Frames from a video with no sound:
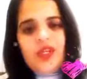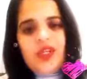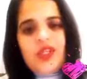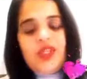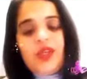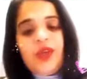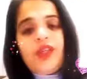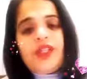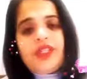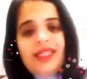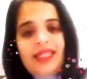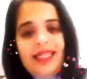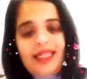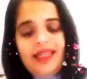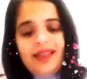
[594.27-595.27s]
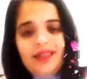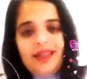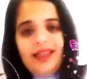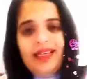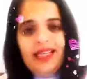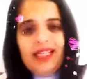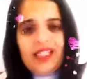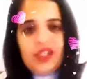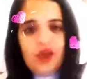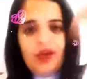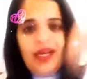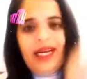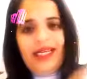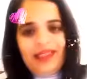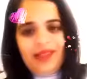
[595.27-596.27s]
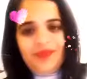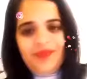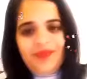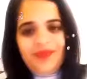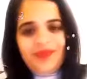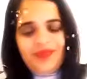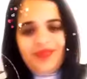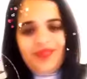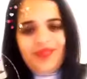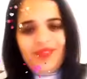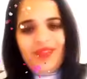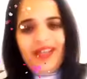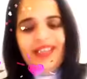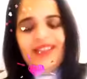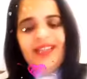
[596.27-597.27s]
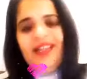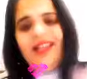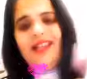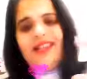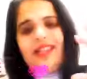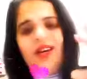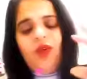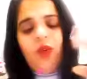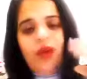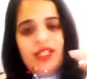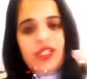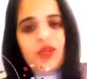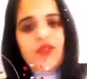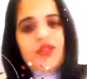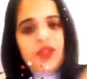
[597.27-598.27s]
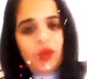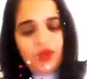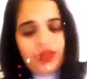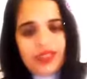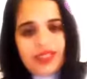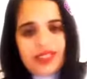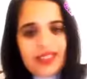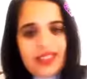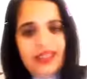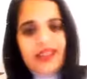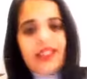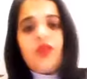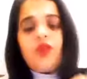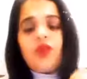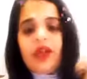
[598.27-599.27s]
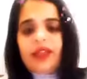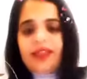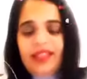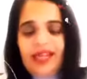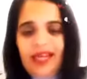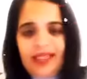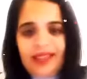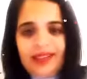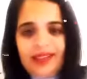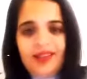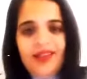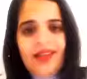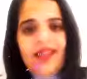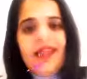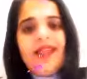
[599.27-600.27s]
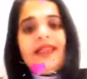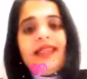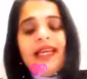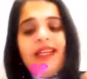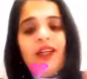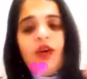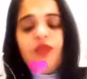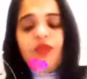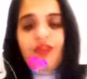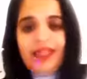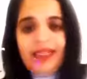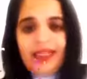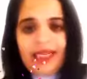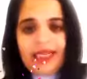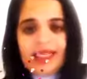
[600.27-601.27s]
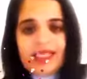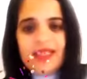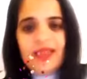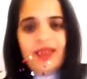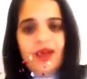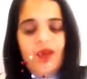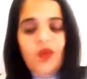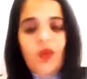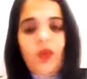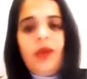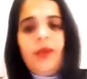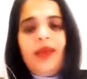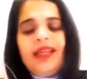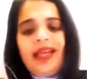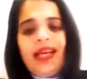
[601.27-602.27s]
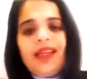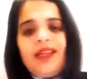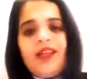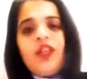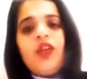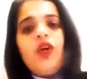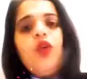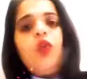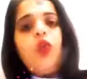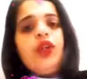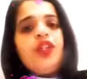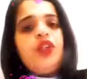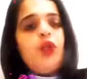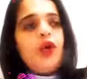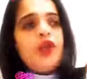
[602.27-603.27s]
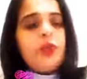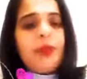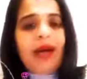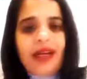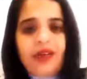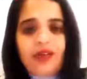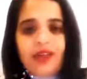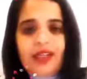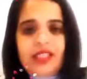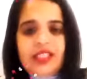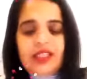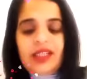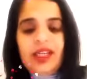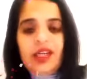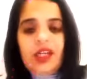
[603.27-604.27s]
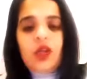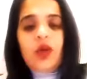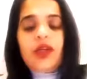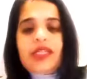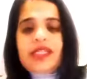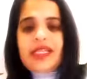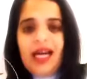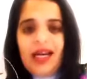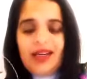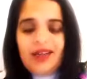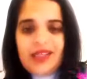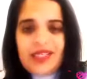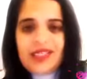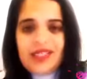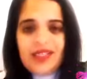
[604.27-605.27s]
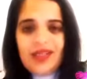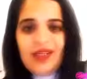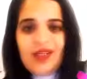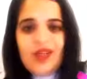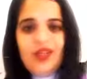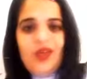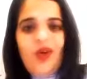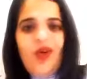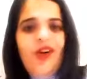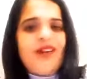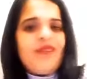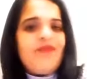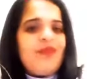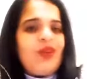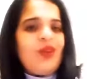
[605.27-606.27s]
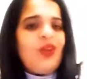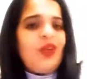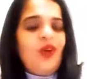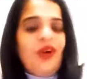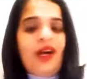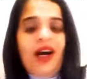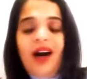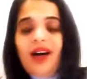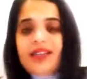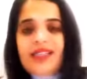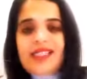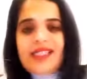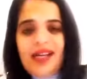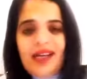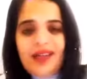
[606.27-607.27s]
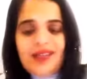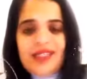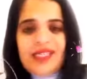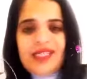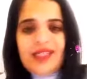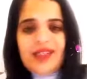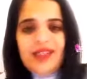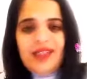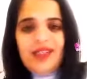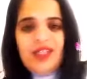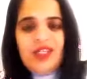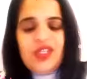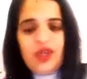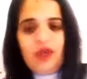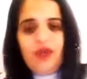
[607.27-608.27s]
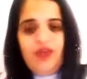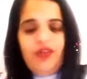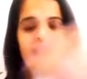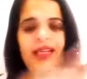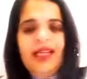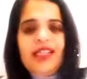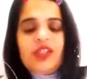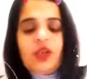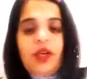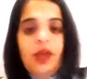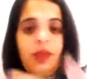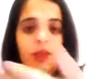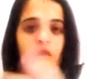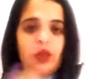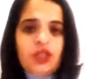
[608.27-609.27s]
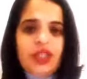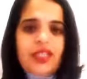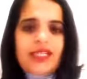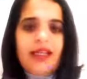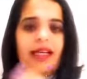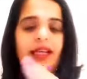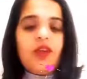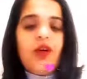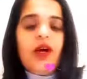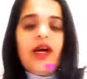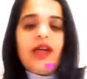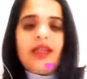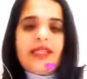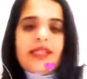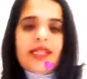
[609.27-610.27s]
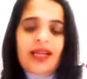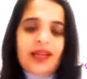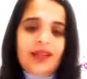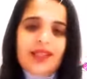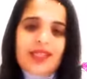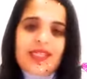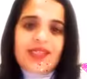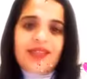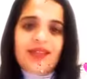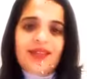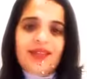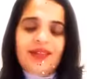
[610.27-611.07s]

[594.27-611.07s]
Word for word: So your seed is your idea, right? Now, once you've sowed the seed and you've got the idea, then your feelings will be like, you what you want to manifest, your desires, your, you know, your heart desires so your feelings, your emotions are like your heart desires.